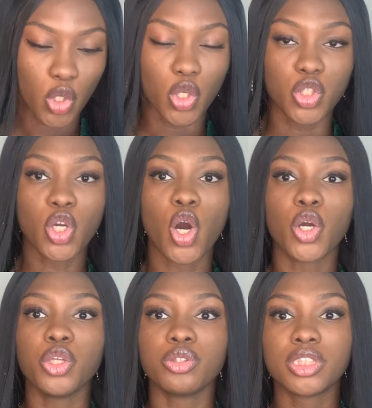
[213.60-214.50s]
your
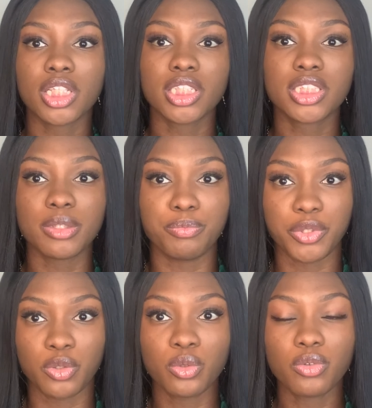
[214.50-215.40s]
utility
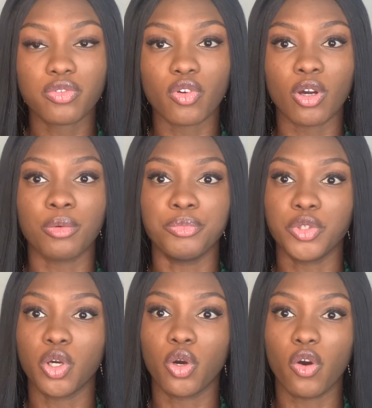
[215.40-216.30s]
bill from
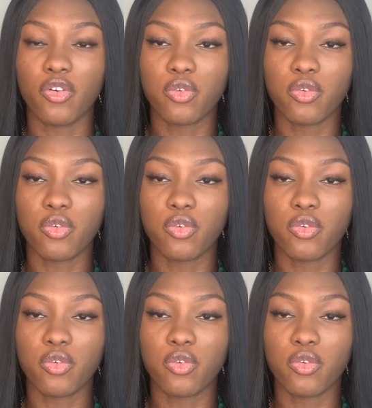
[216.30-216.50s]
your